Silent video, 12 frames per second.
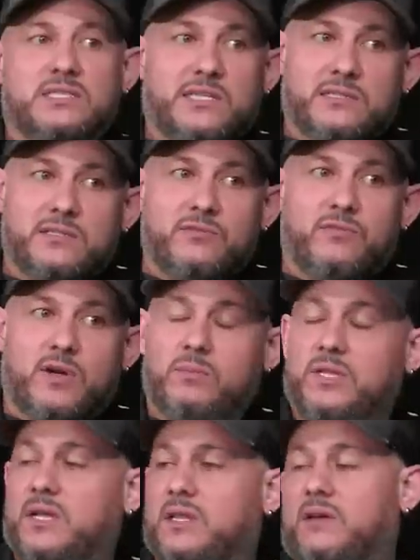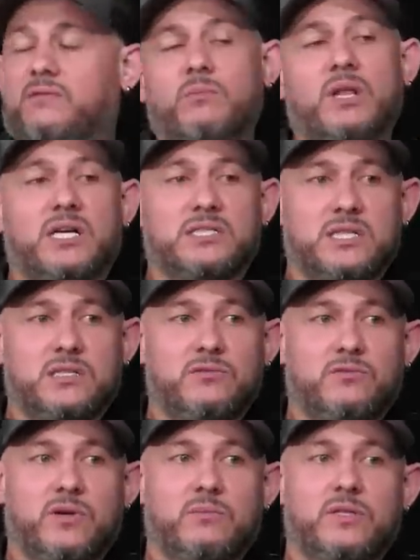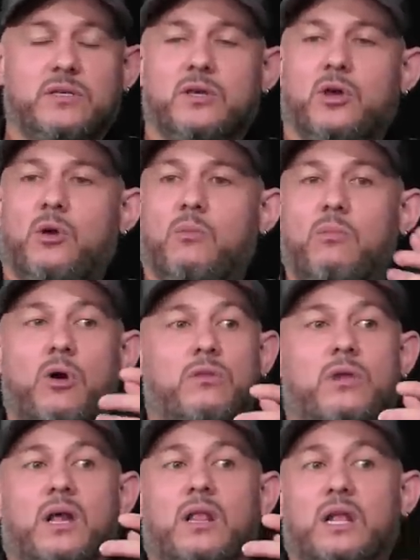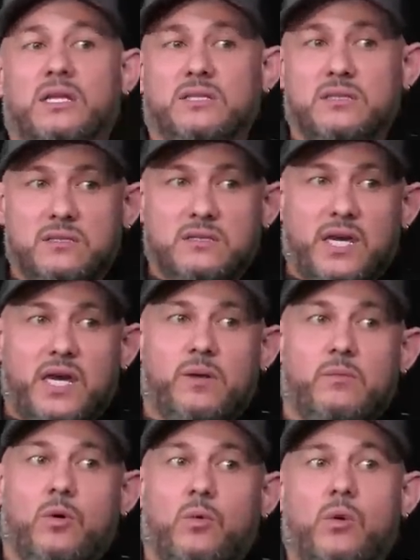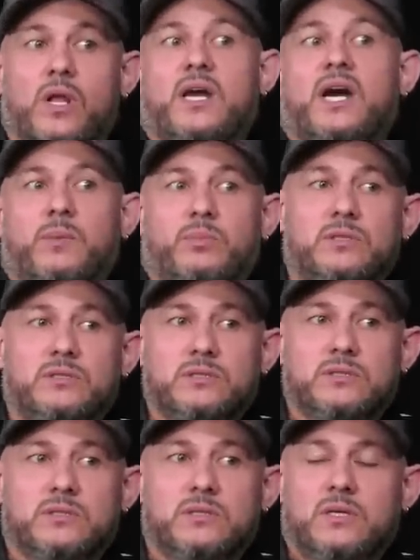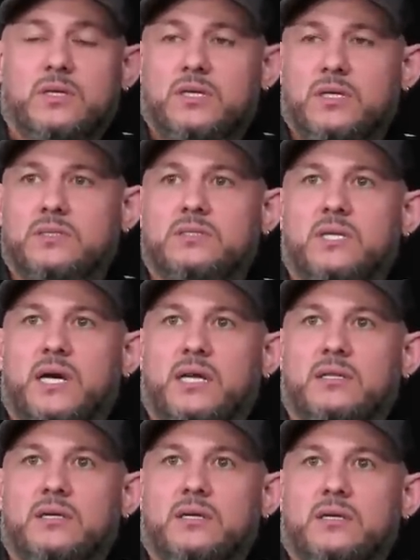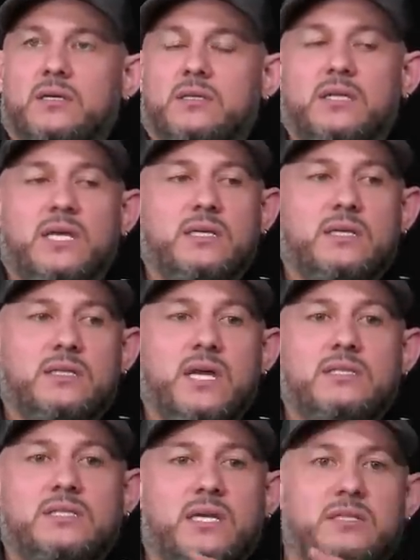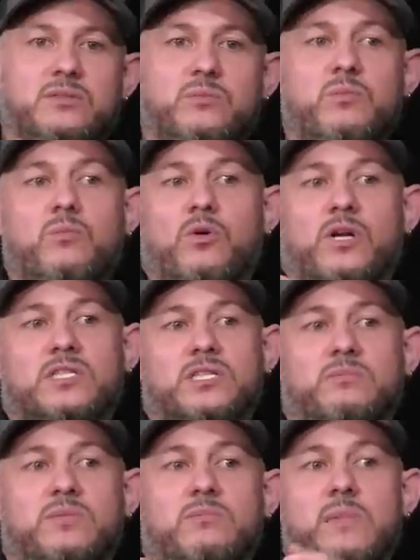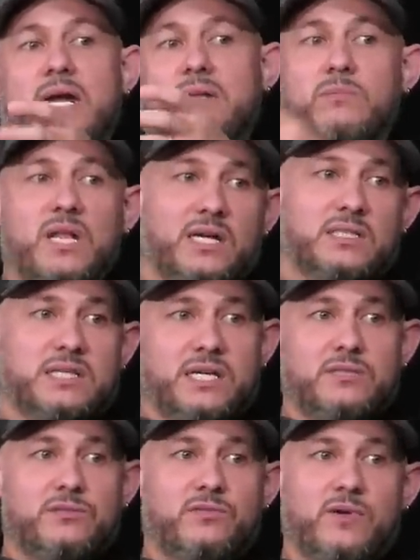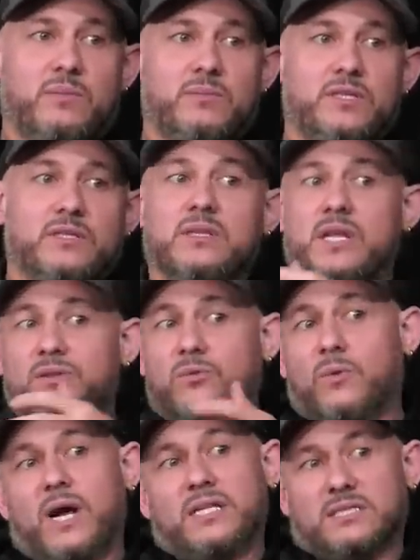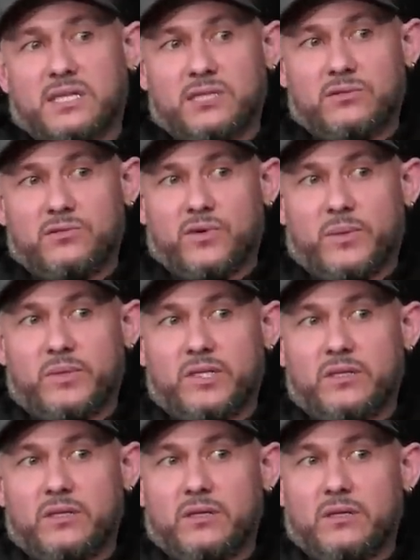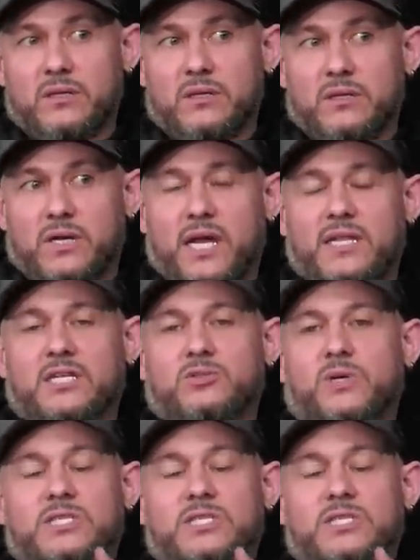side of the family and they have a black side of the family. Yeah. But a lot of the time, what happens is that they, they tend to be more accepted by the black side of the family than the white side of the family. And that's why